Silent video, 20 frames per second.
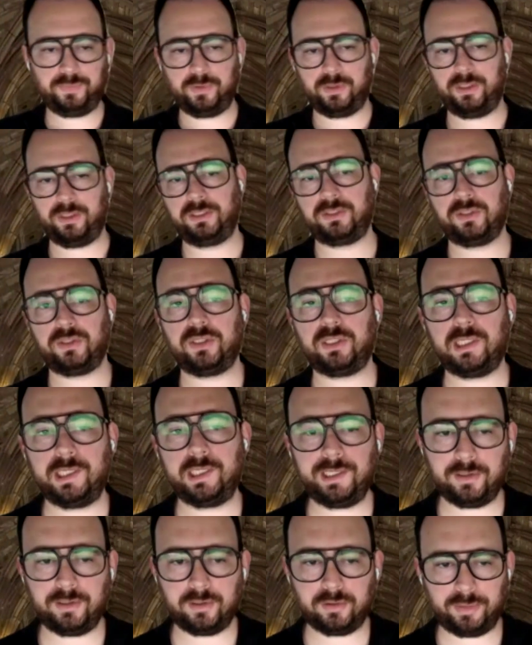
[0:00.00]
These are
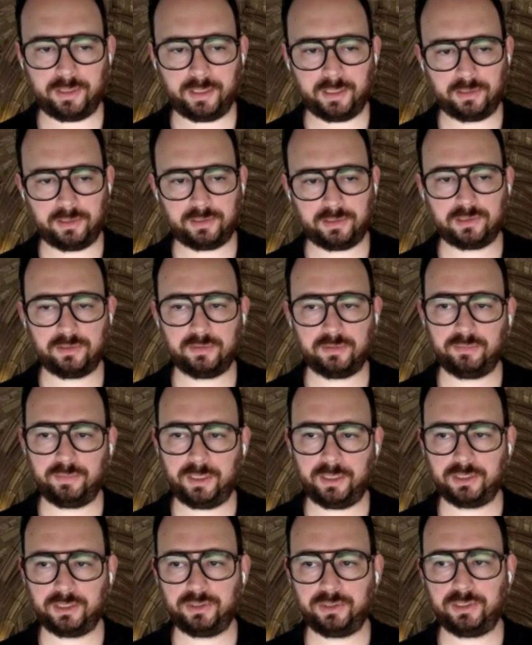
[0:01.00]
linear models
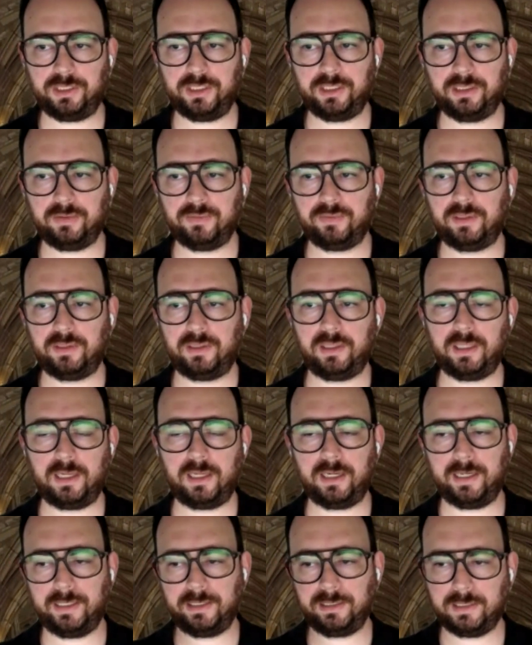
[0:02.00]
because you're dealing with
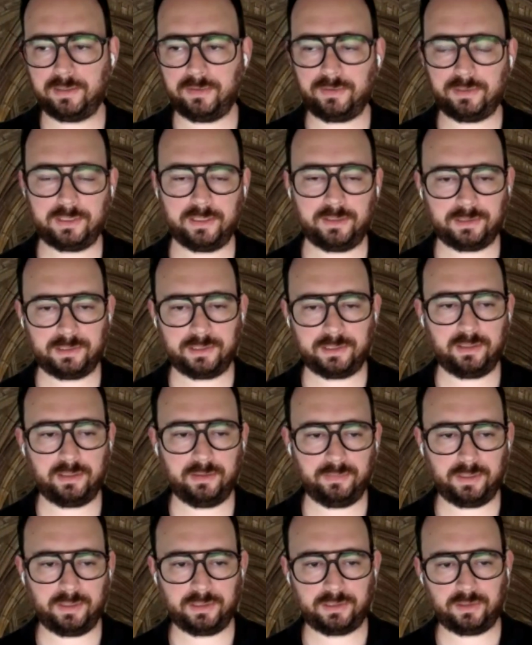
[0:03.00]
lines. I know it sounds silly,
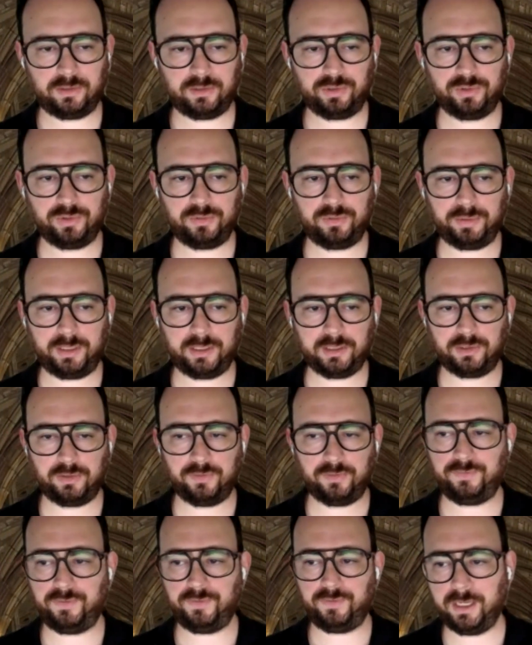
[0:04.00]
but it's the truth because you're
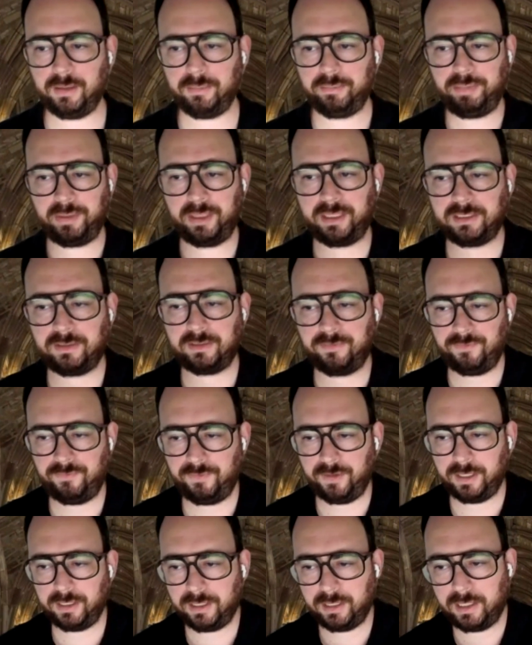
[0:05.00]
fitting a best
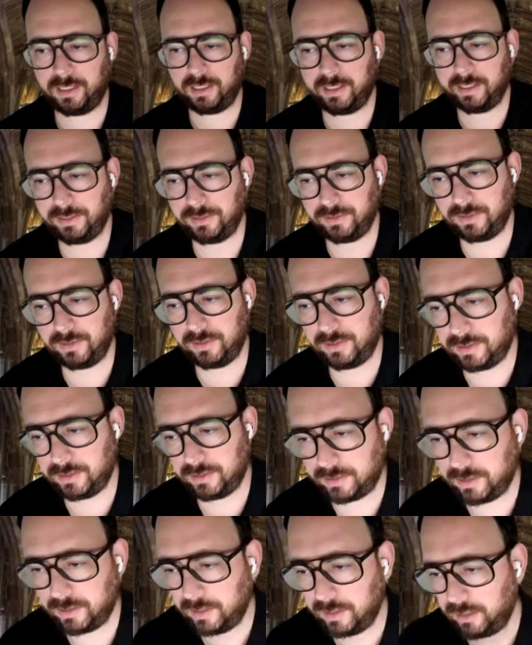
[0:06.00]
fit line to
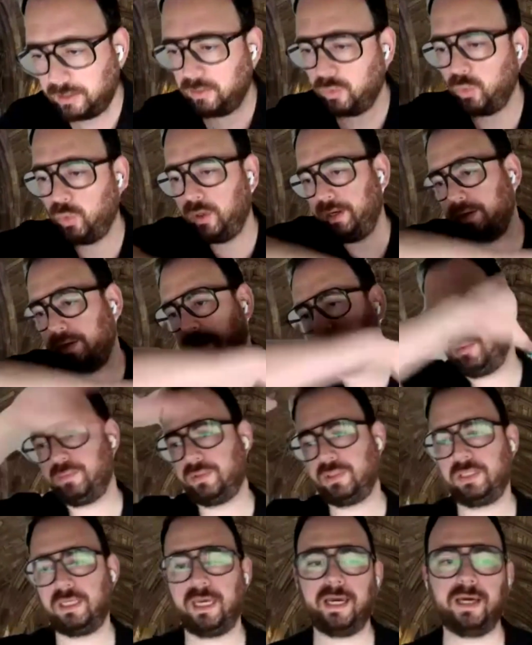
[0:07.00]
this random
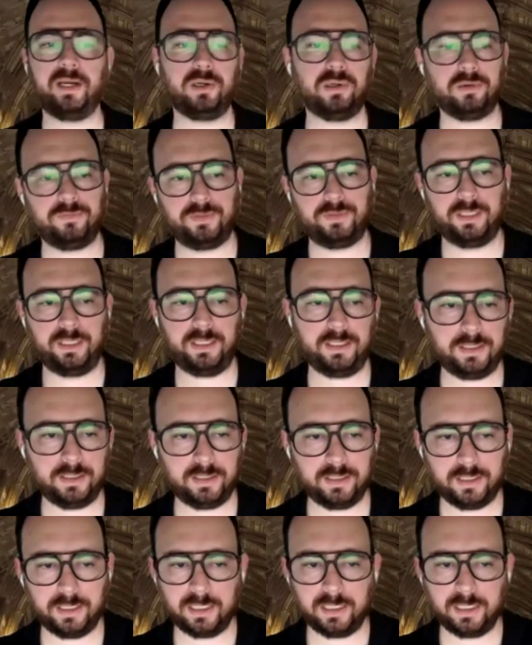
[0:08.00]
scatter of data.